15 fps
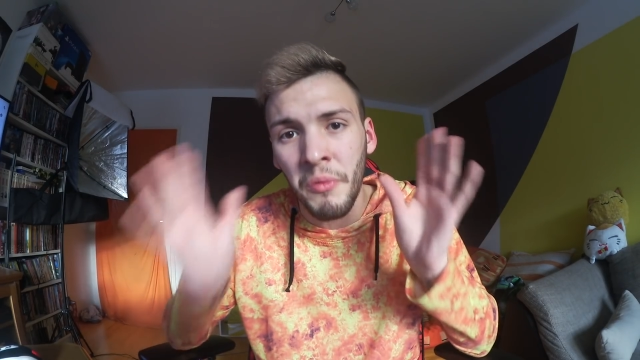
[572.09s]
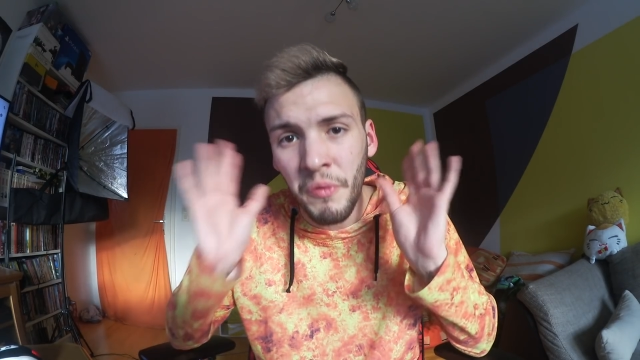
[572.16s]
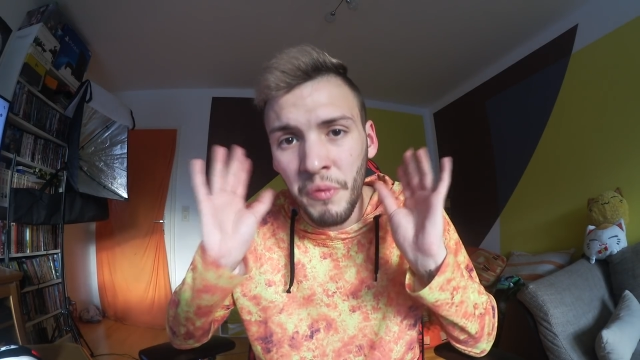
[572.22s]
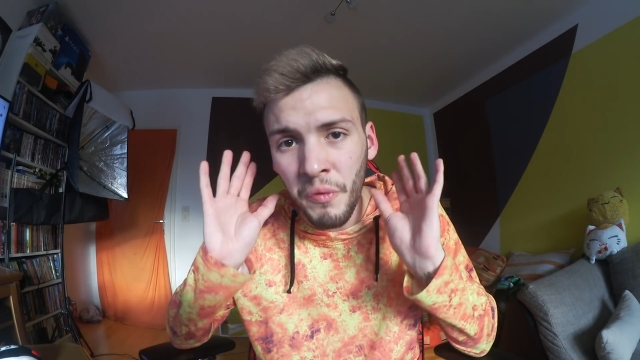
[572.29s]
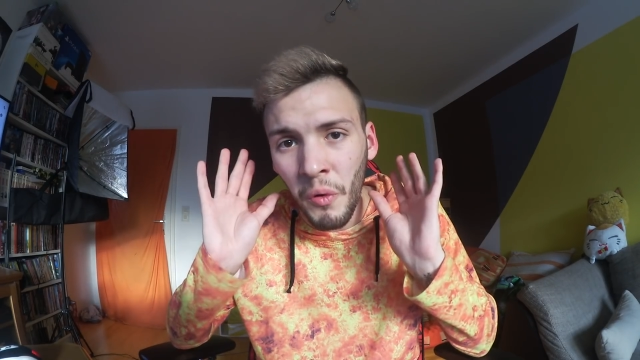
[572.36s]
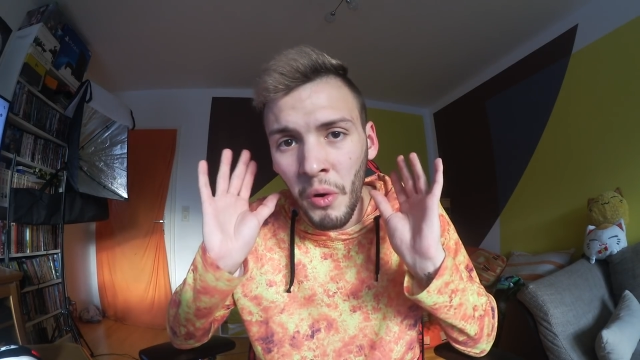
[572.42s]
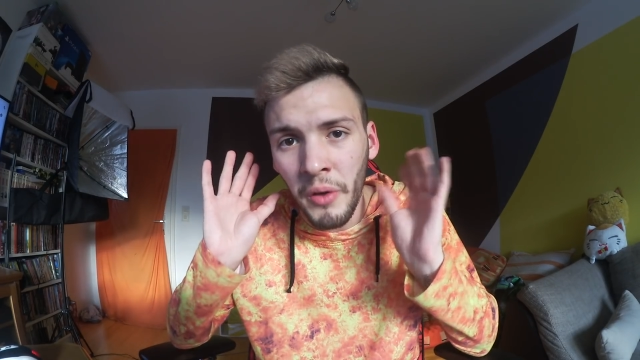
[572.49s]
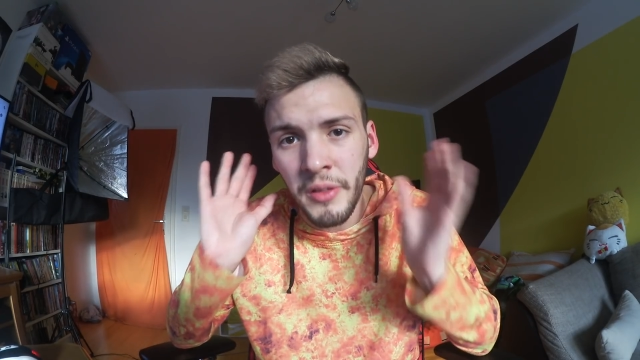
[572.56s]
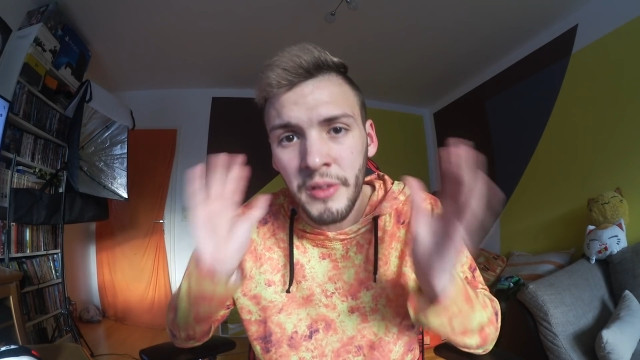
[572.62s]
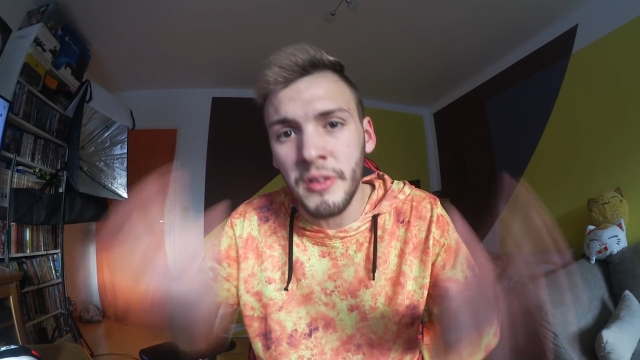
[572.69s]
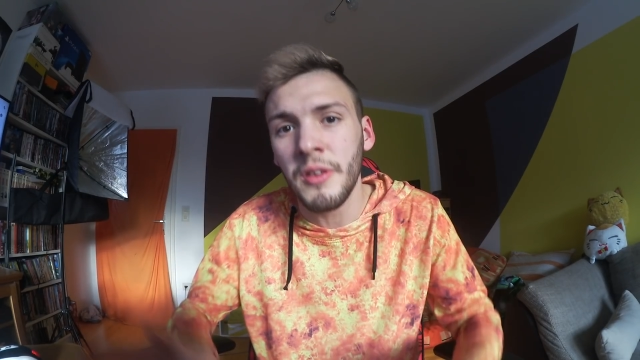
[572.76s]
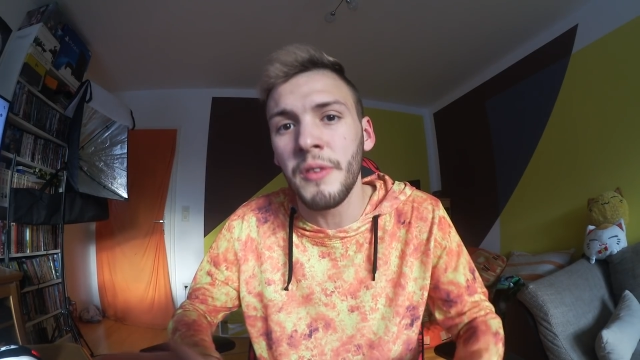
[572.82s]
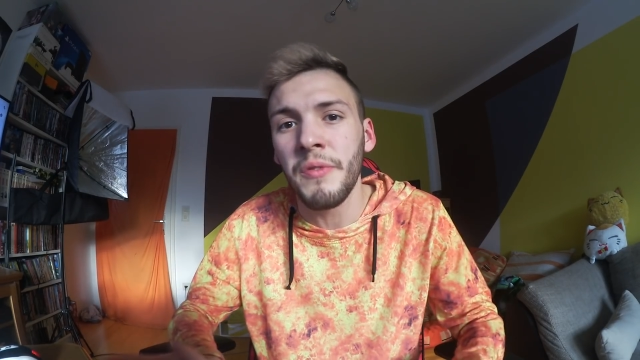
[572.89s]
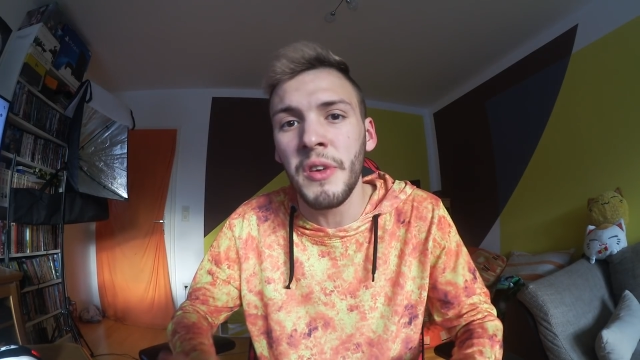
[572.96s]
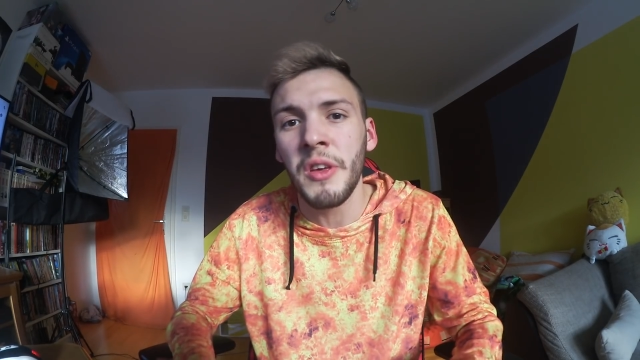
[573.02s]
for the
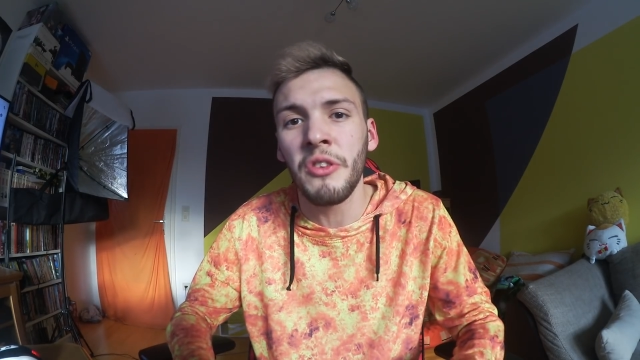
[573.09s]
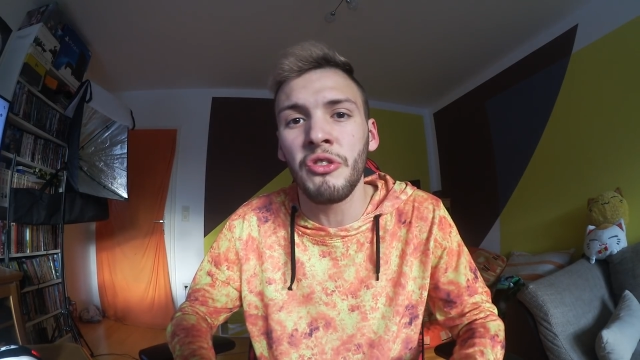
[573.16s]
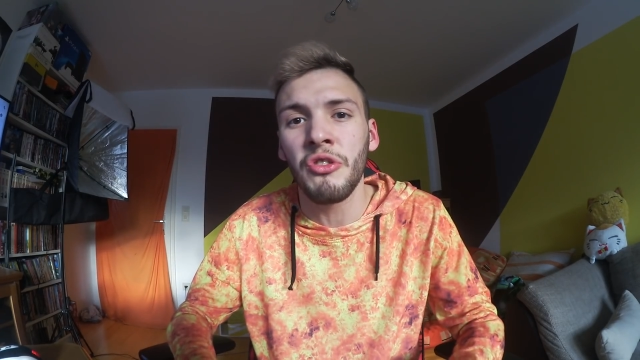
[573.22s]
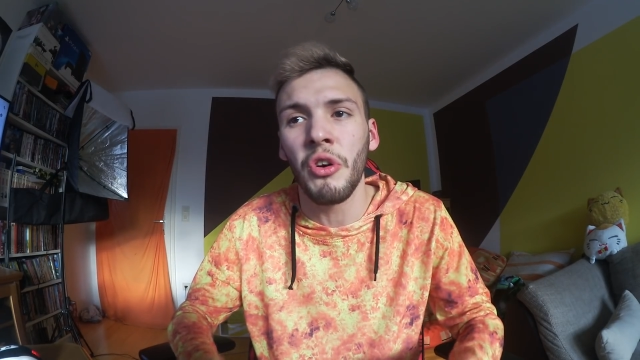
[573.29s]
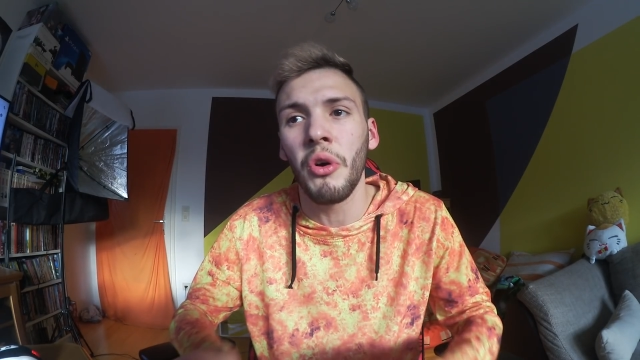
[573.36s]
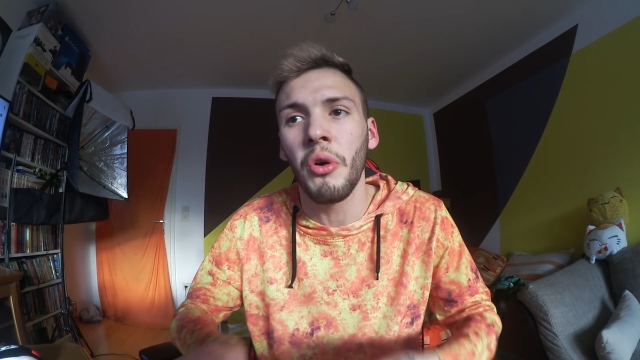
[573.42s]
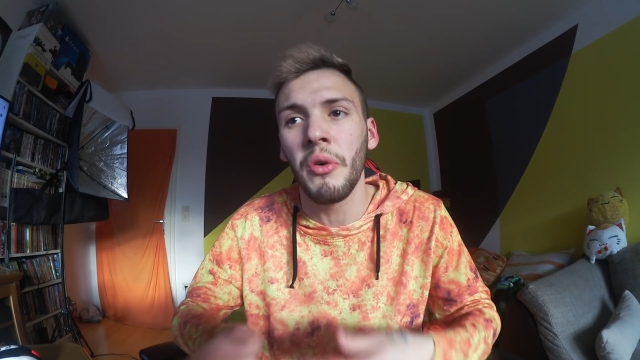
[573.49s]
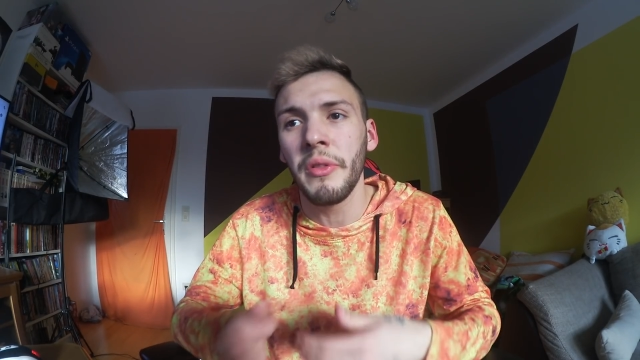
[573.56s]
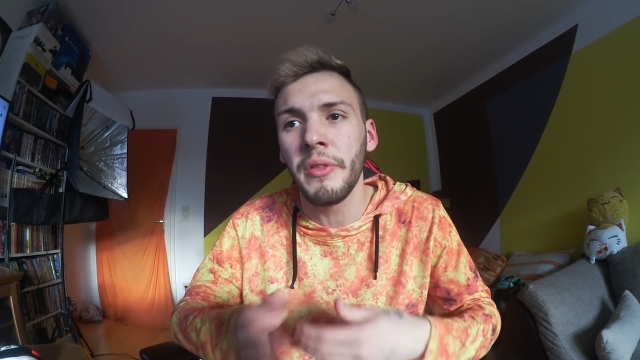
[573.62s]
TV show,